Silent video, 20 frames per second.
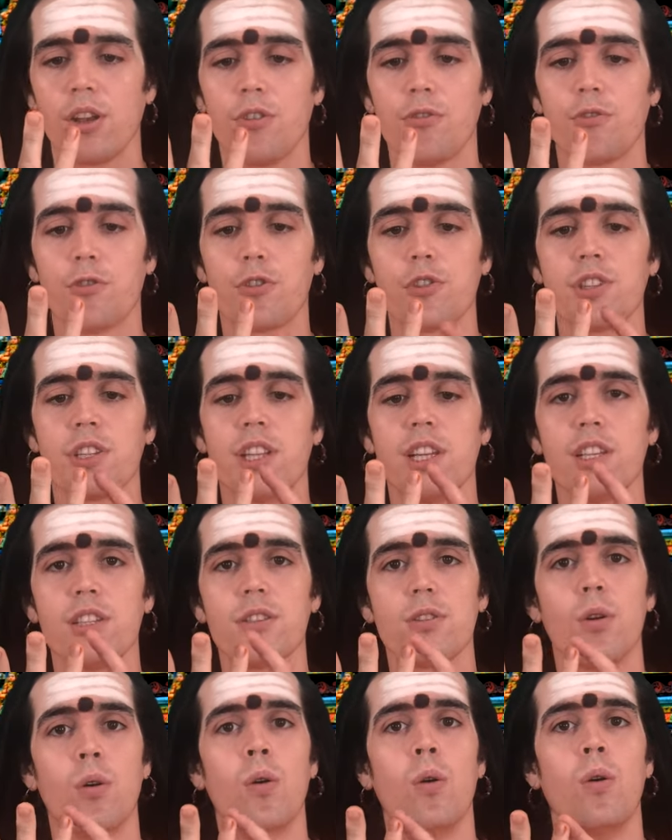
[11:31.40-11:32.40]
First
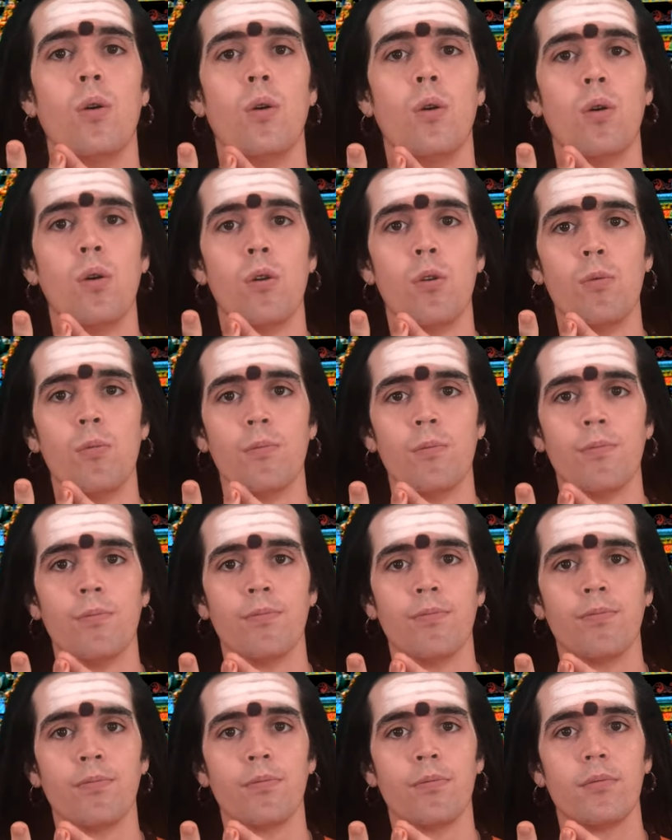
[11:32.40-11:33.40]
is Om.
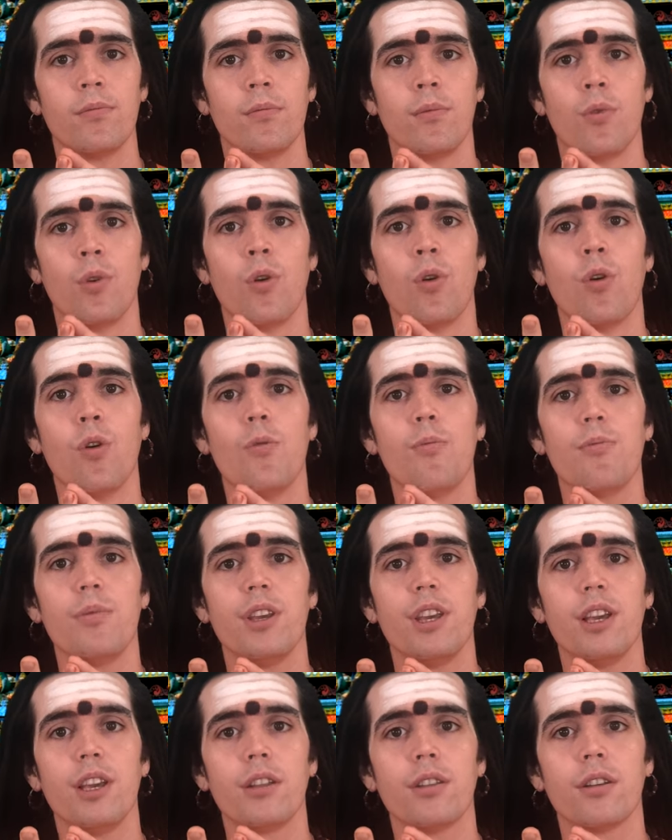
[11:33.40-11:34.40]
Om
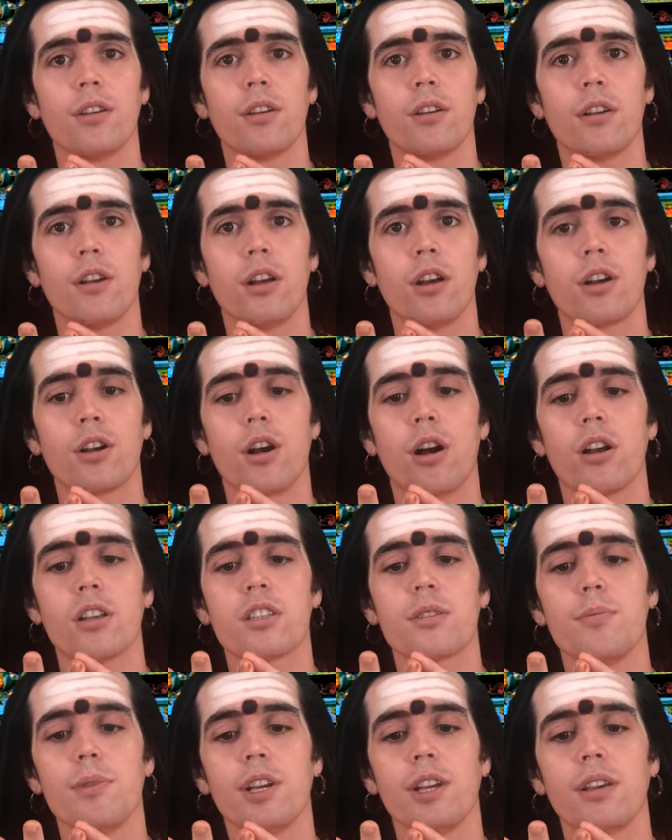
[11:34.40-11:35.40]
being the
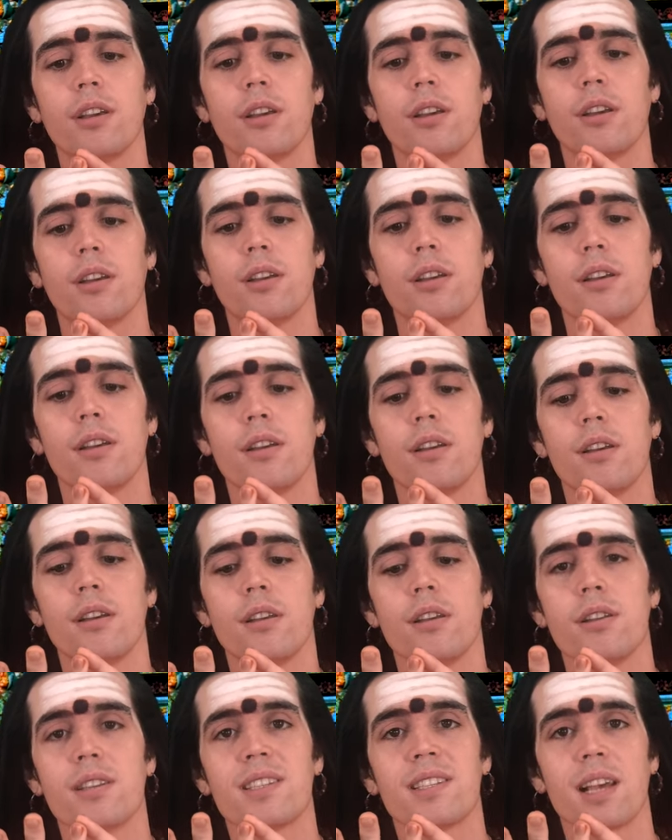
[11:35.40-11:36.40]
cosmic
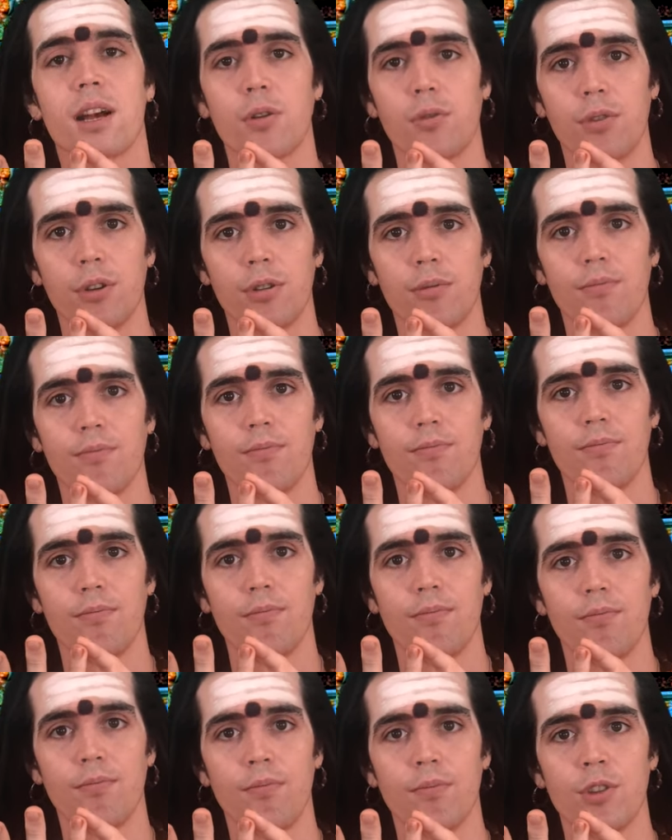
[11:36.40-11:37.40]
sound,
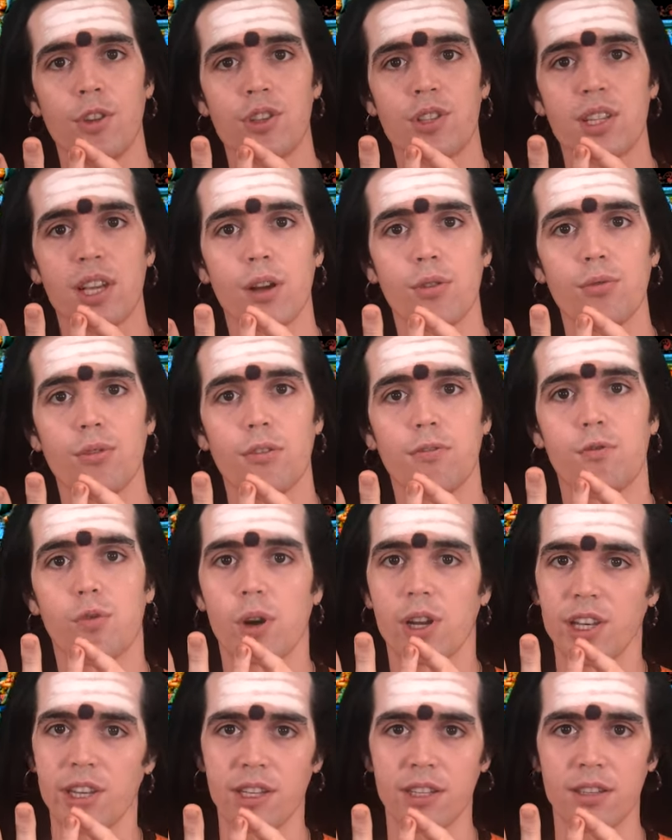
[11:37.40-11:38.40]
the sound of
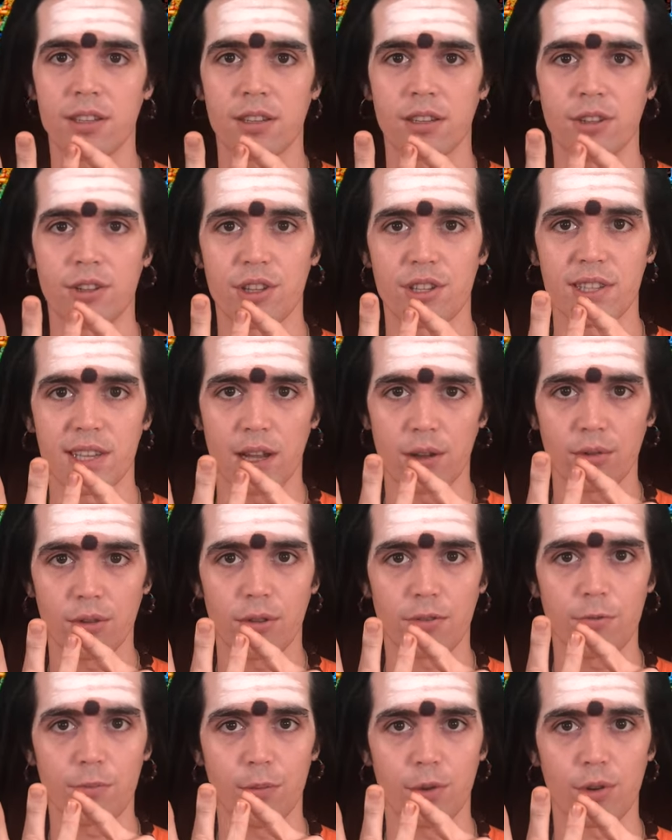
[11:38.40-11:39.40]
oneness, the sound
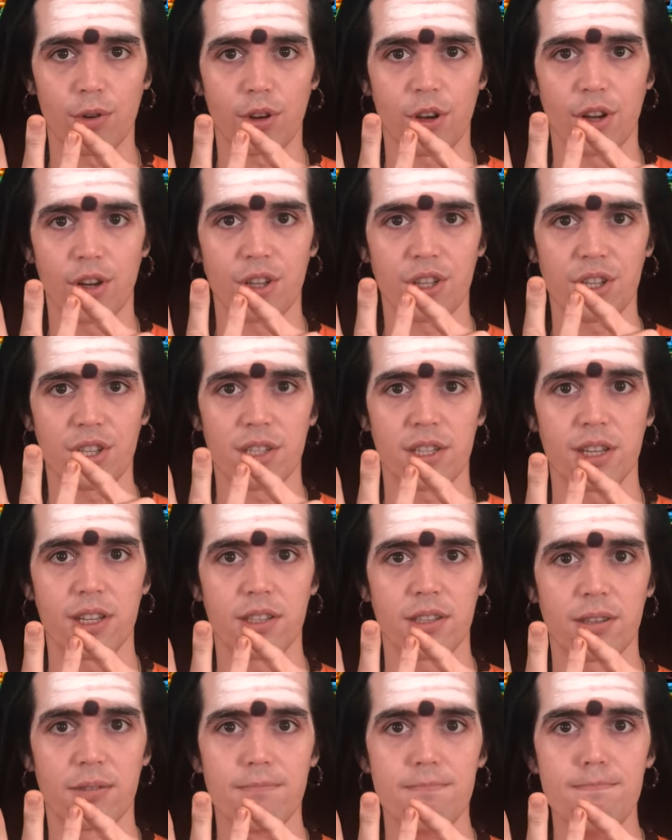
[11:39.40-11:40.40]
of pure
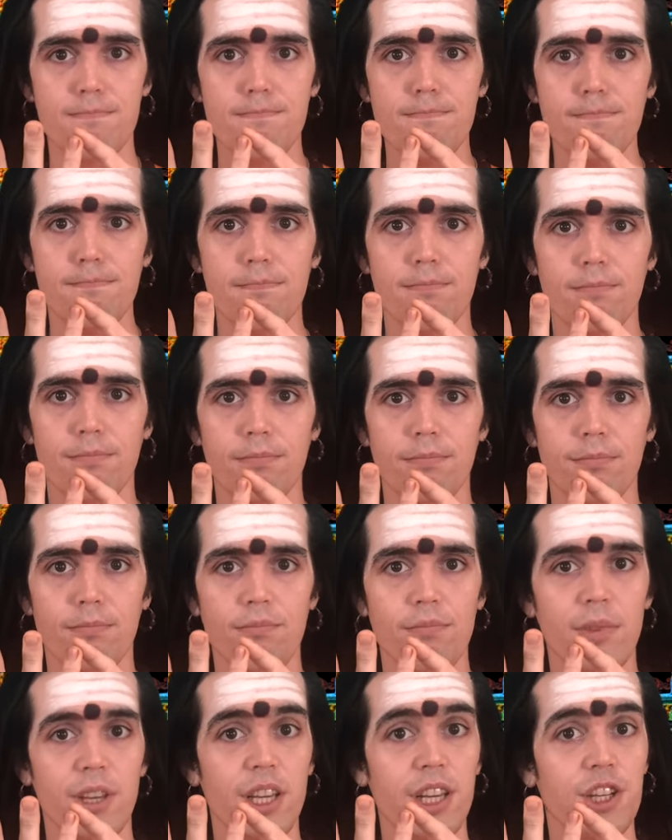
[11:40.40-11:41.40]
consciousness.
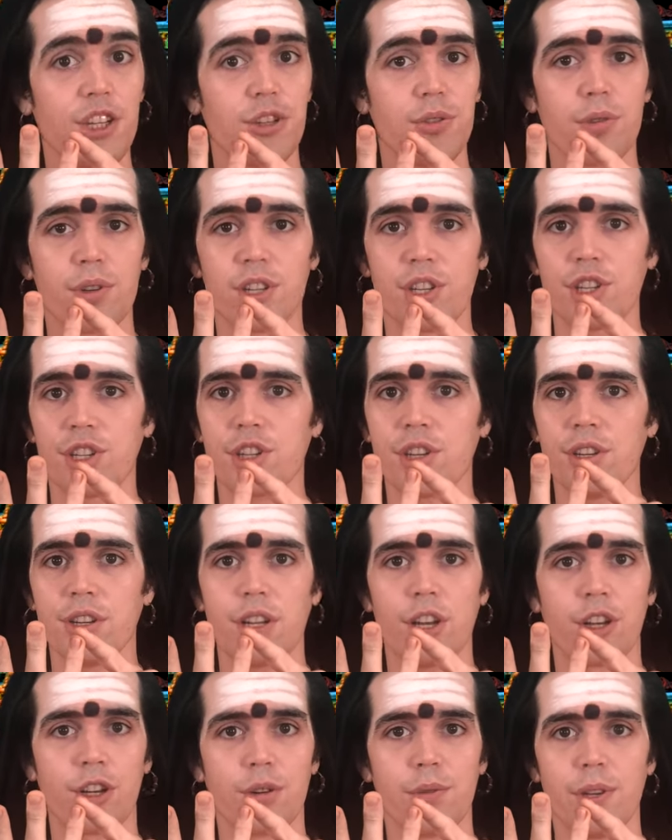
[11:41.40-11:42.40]
Each
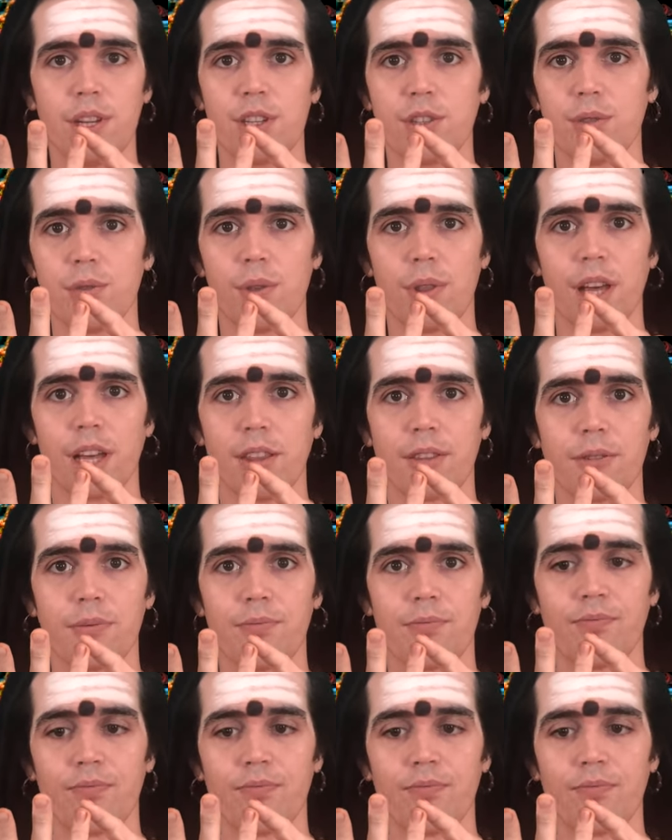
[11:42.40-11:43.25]
tradition agrees to that.